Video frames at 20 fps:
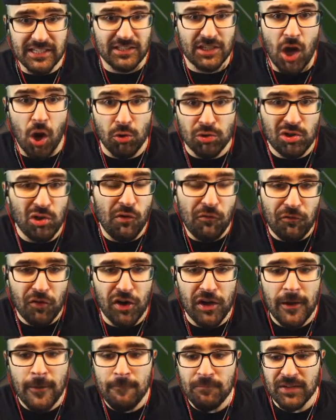his go-to
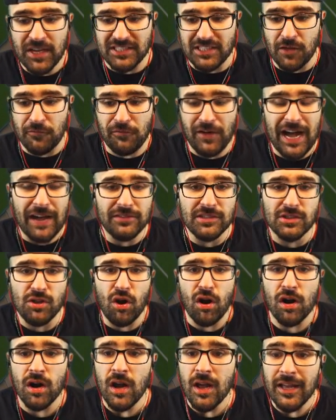foot, because the
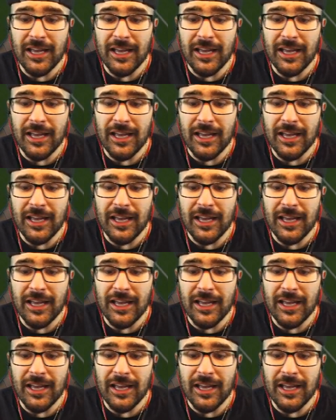five-star,